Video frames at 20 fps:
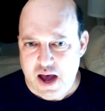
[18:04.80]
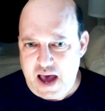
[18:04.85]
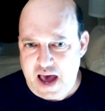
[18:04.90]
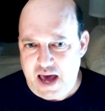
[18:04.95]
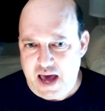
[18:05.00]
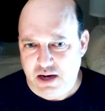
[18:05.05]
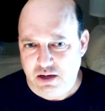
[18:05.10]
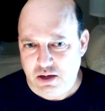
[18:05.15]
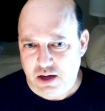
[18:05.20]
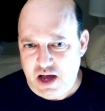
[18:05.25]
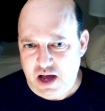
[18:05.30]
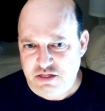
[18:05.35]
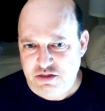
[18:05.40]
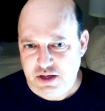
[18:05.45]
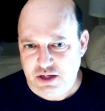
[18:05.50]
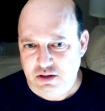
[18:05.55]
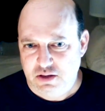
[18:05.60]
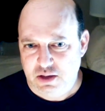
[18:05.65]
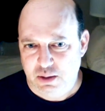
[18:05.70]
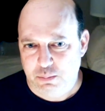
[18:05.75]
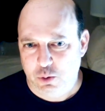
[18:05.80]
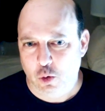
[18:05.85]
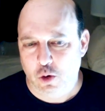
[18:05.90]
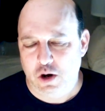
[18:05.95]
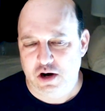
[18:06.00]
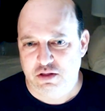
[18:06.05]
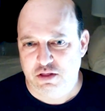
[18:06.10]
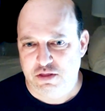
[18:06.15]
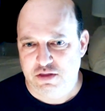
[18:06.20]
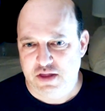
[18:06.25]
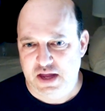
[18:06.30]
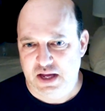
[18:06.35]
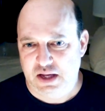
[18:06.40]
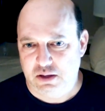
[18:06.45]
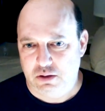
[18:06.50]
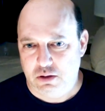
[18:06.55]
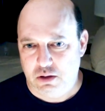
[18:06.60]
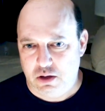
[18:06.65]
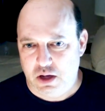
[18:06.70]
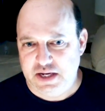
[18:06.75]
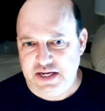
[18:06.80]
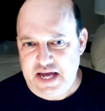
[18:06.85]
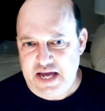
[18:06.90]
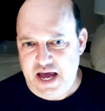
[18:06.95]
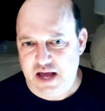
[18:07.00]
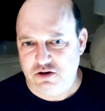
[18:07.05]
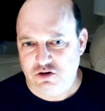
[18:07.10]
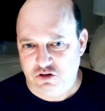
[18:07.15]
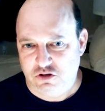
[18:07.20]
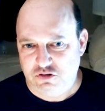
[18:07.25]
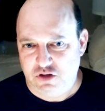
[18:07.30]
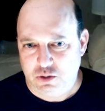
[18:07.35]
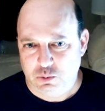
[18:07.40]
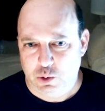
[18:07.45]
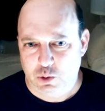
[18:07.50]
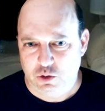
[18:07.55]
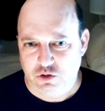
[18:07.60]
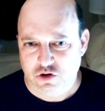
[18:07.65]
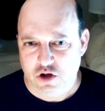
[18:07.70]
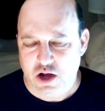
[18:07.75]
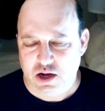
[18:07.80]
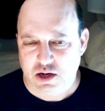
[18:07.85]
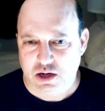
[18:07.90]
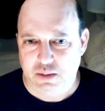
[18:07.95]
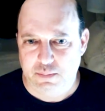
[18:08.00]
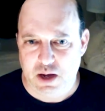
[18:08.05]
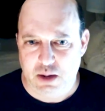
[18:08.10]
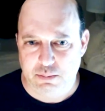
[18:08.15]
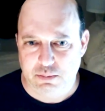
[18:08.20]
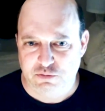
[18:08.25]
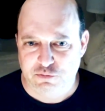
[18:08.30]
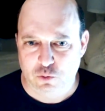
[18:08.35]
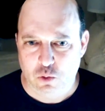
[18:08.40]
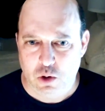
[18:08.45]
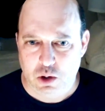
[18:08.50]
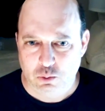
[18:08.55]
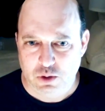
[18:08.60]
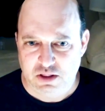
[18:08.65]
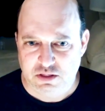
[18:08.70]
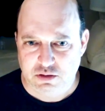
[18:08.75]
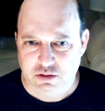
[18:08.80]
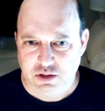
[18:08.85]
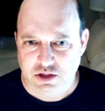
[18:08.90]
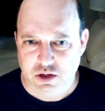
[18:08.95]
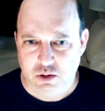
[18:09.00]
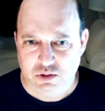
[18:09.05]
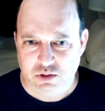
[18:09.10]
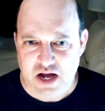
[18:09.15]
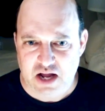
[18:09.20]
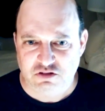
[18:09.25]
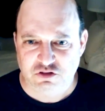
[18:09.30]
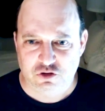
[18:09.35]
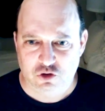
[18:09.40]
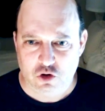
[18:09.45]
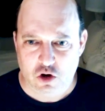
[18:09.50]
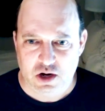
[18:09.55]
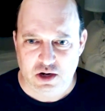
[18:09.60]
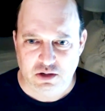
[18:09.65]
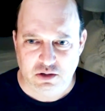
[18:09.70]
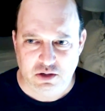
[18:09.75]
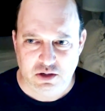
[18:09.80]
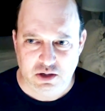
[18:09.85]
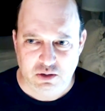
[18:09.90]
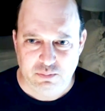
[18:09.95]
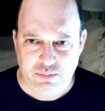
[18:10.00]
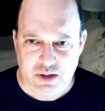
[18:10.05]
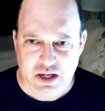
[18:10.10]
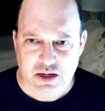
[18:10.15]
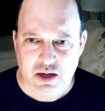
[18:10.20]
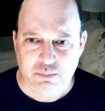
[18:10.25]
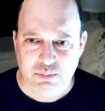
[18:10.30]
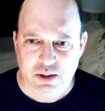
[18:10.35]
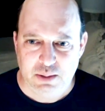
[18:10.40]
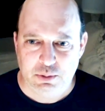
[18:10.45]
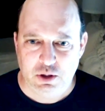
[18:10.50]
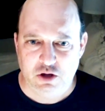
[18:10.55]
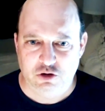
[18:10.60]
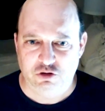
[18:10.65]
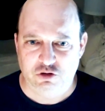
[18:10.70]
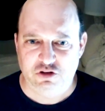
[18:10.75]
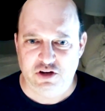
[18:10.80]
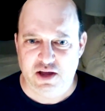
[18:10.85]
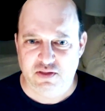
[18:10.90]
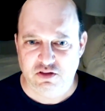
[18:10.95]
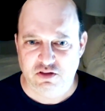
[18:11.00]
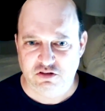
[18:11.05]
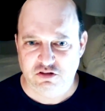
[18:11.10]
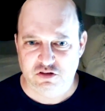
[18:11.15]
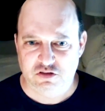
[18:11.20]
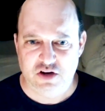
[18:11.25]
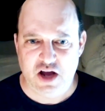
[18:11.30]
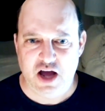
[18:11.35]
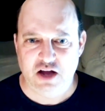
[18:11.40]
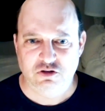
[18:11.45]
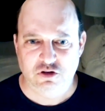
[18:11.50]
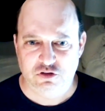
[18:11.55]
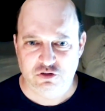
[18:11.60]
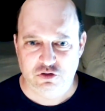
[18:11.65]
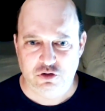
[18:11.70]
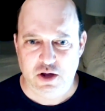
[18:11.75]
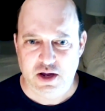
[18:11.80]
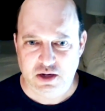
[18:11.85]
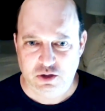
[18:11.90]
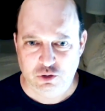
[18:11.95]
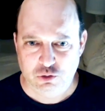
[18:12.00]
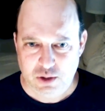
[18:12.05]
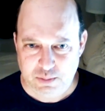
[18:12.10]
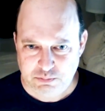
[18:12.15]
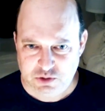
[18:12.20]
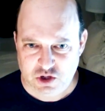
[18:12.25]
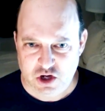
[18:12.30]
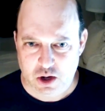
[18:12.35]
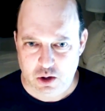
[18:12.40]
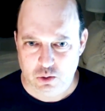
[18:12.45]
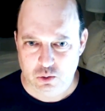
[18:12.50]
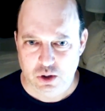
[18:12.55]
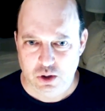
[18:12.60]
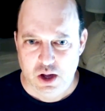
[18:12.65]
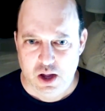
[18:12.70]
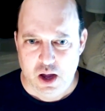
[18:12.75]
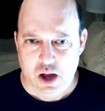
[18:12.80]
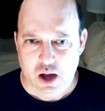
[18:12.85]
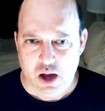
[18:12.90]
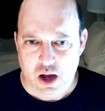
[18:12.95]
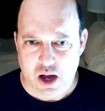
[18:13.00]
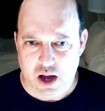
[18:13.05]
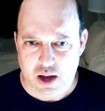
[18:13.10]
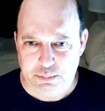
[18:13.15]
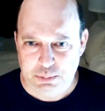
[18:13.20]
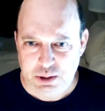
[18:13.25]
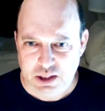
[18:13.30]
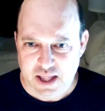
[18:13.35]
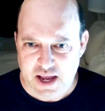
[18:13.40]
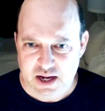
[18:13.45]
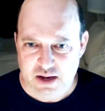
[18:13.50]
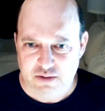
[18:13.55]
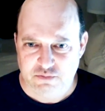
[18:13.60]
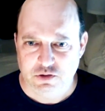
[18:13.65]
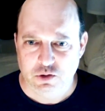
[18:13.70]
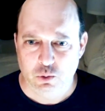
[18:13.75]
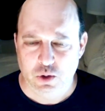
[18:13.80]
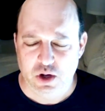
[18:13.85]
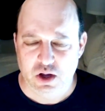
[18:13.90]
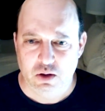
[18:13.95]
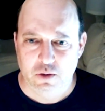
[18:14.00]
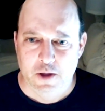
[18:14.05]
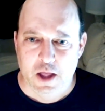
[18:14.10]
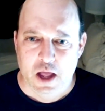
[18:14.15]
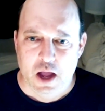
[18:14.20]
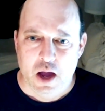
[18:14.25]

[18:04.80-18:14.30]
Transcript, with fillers: And I think the important thing, again, just like we were talking about before, with, you know, not start, you know, making people understand this is not just a crypto uh, play, if you will.